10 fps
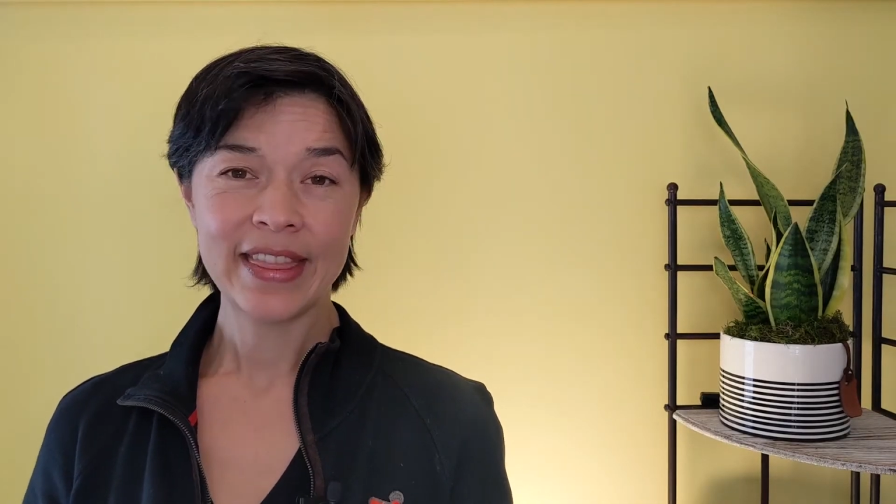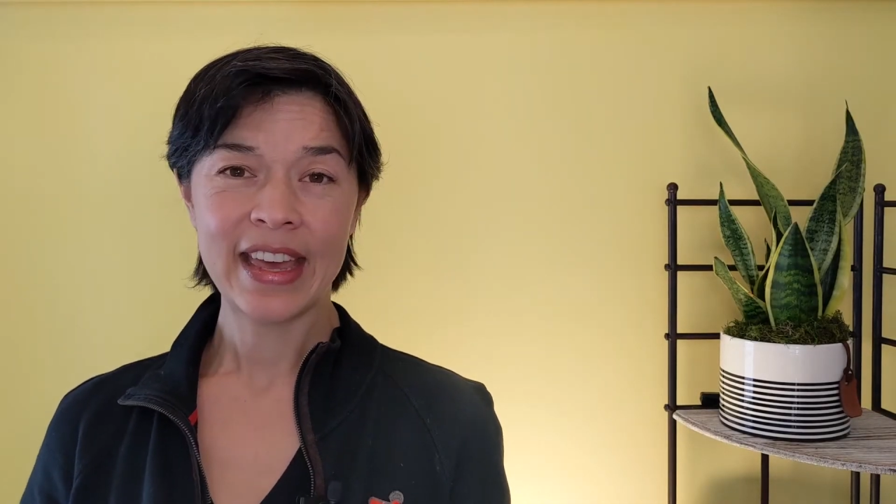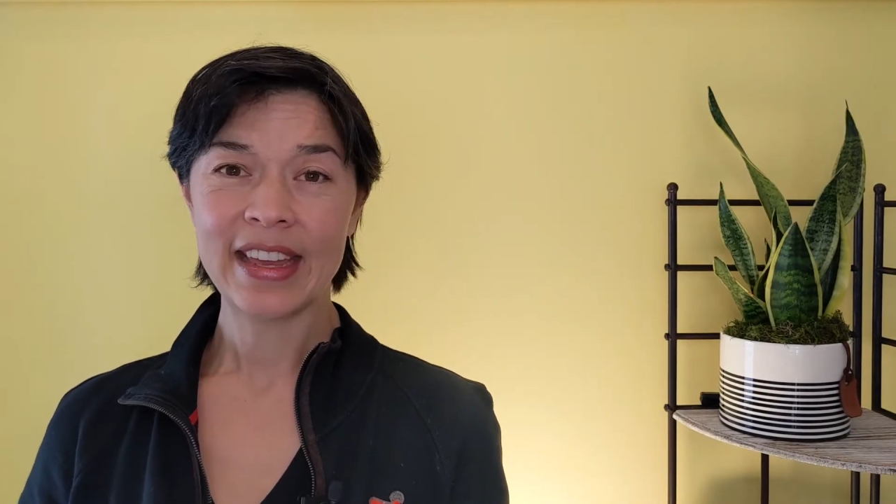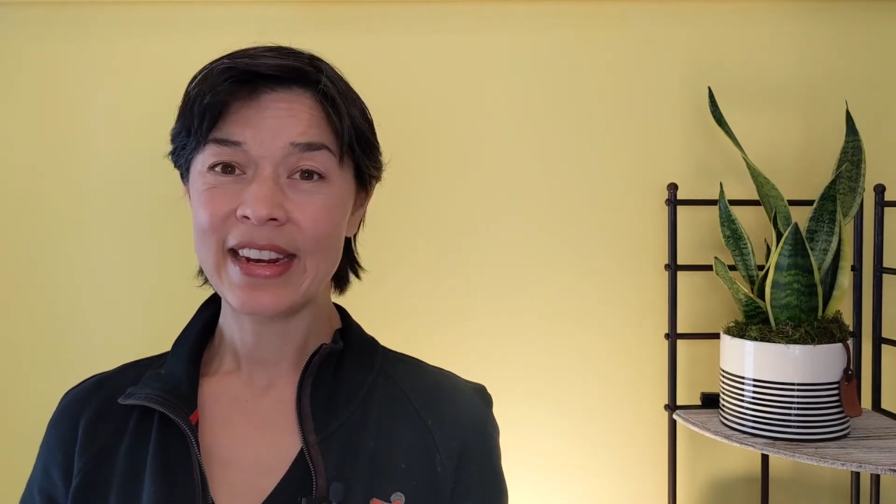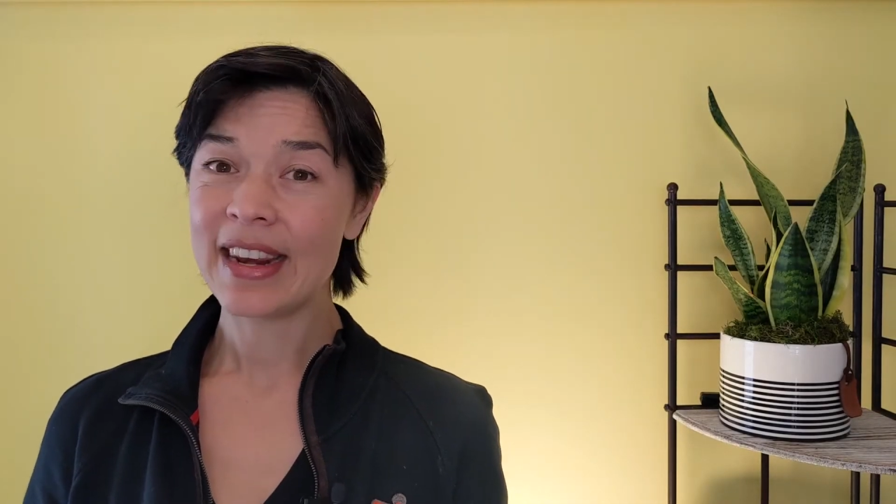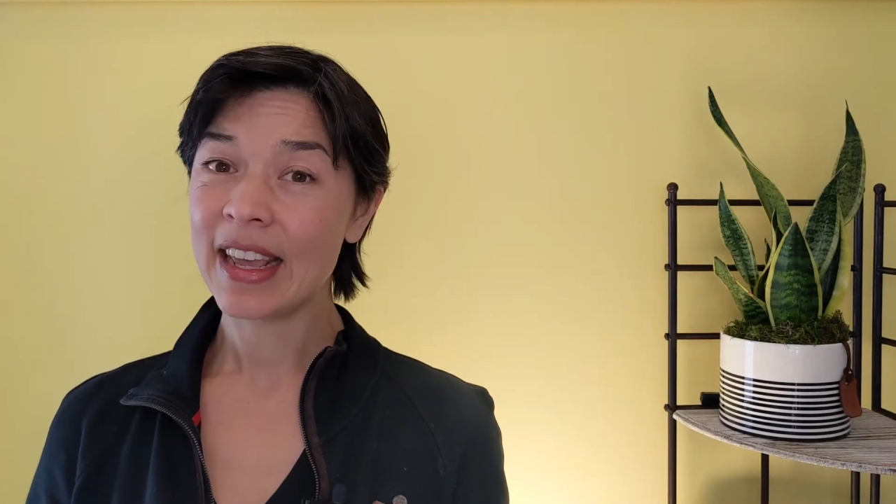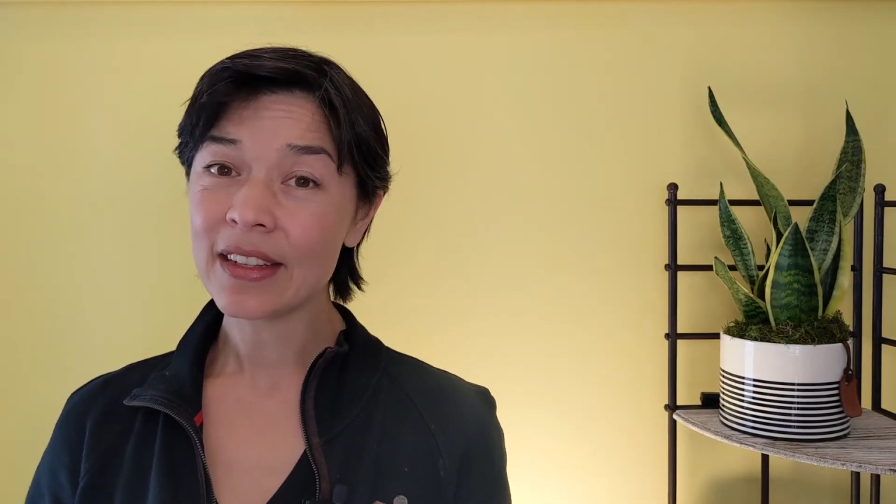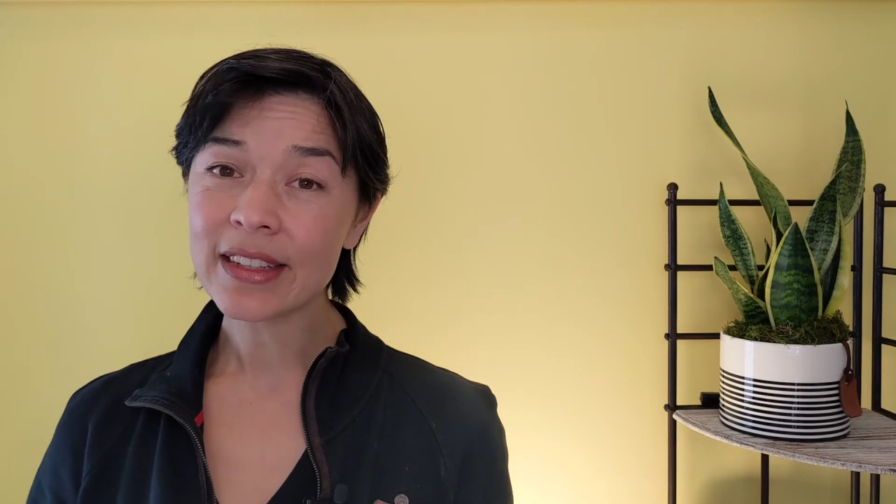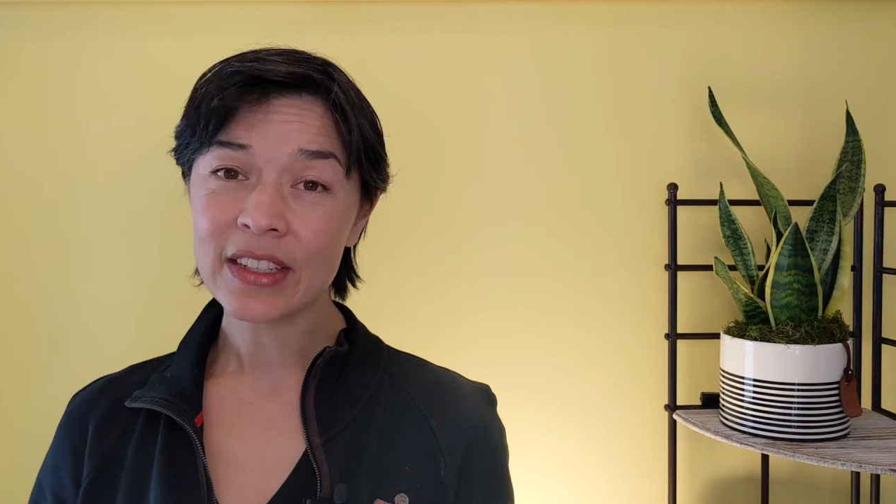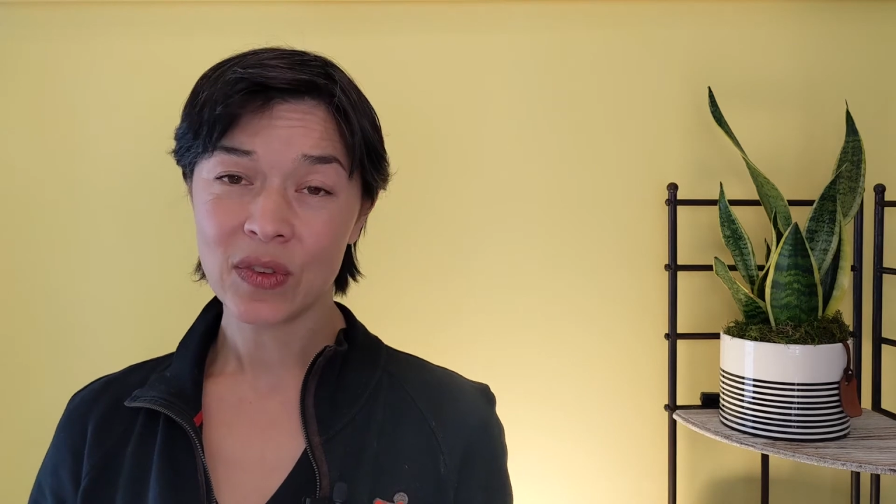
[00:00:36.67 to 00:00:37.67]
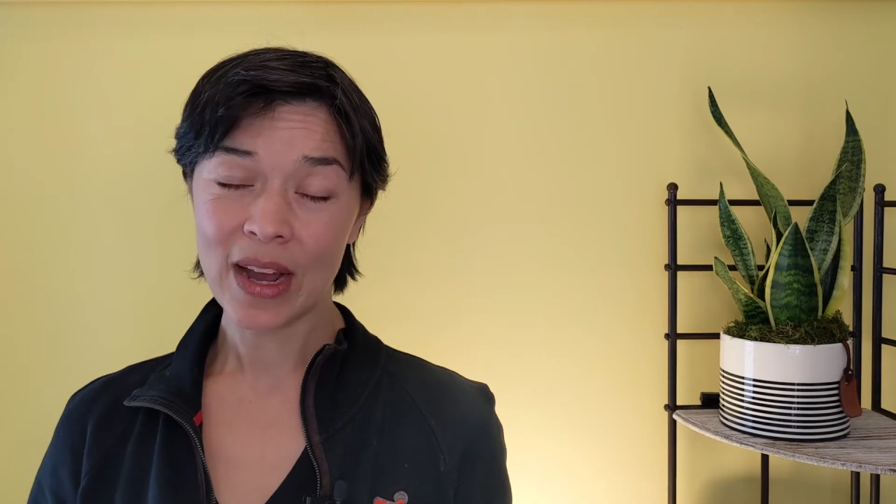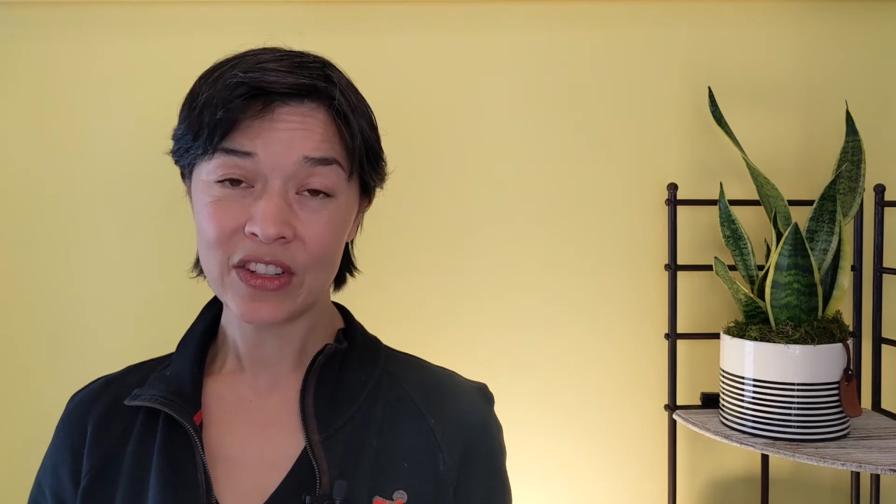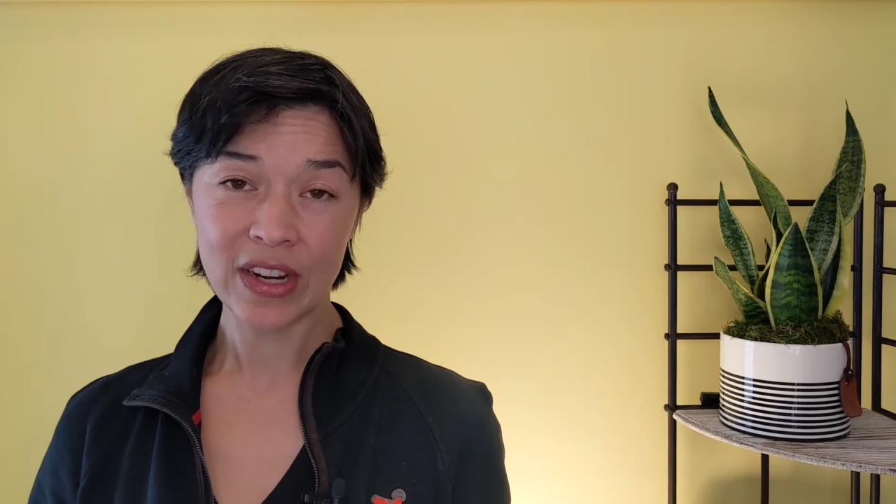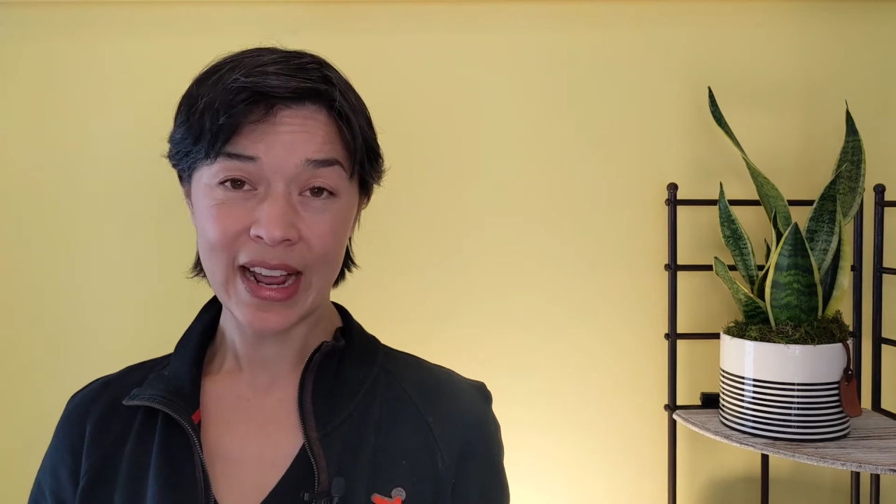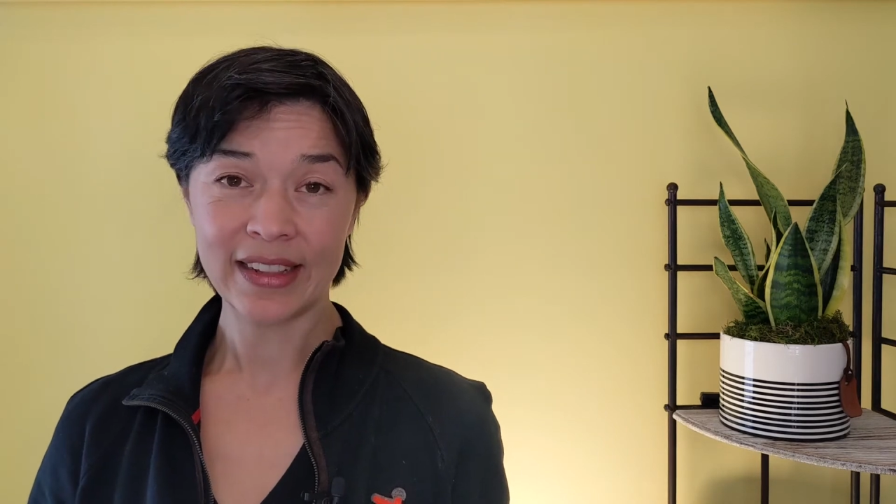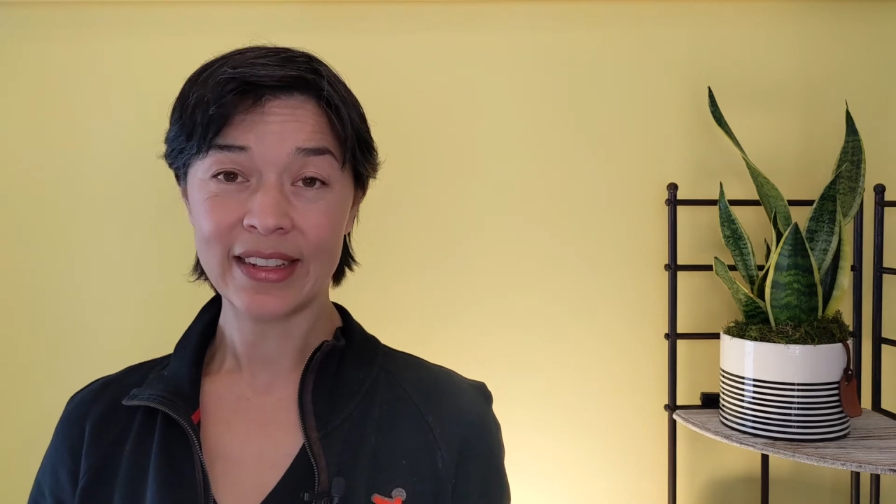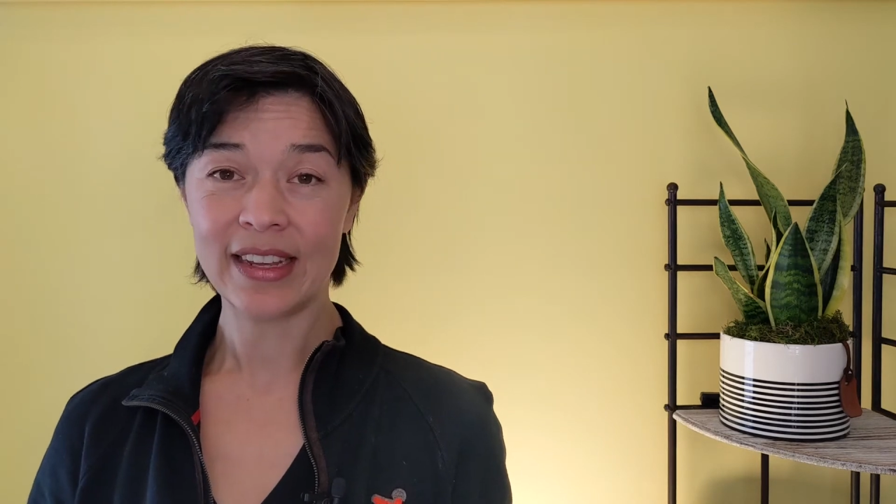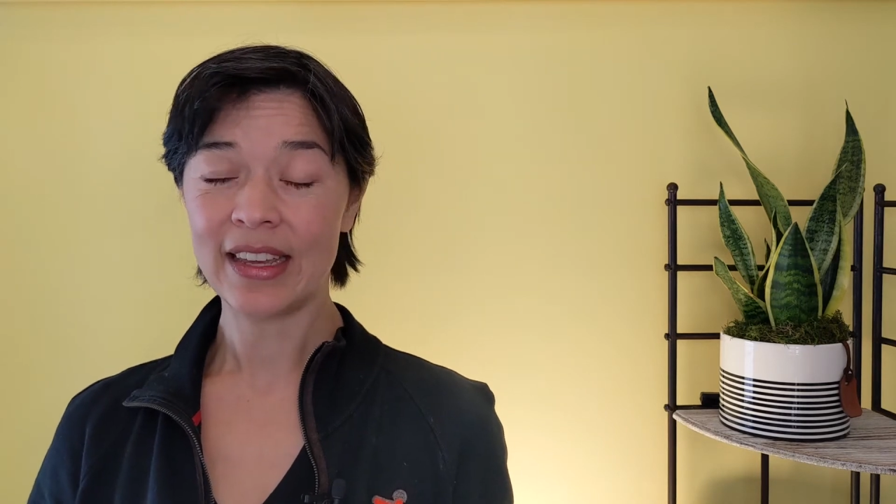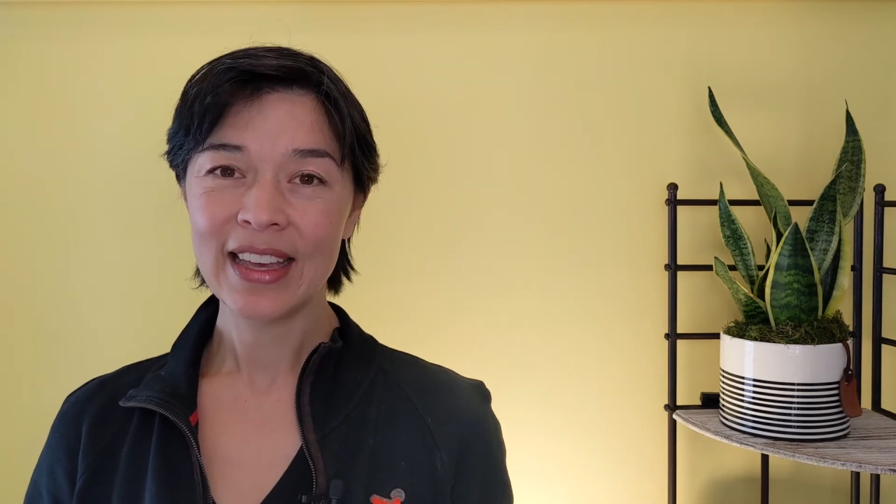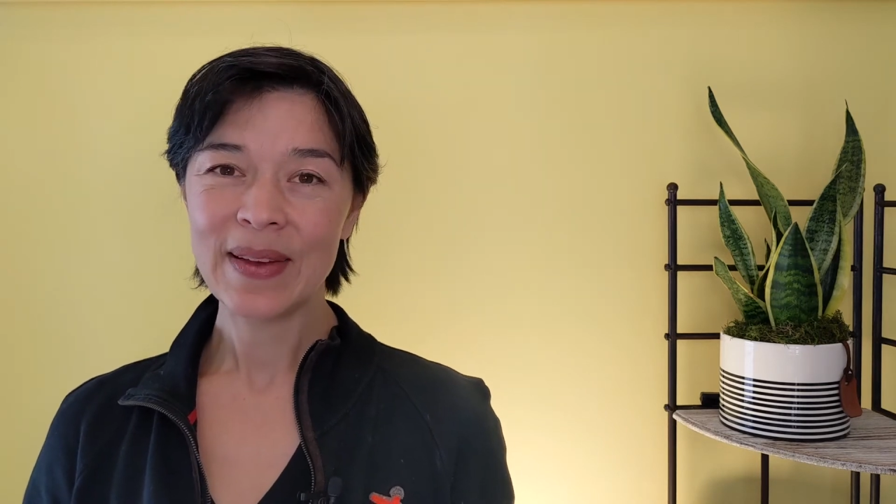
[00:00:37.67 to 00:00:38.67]
They nailed
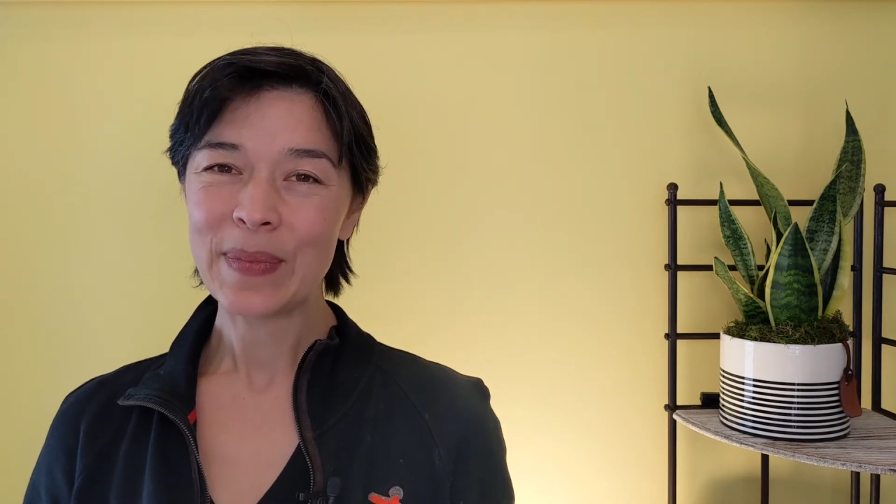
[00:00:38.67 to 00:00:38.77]
directionality,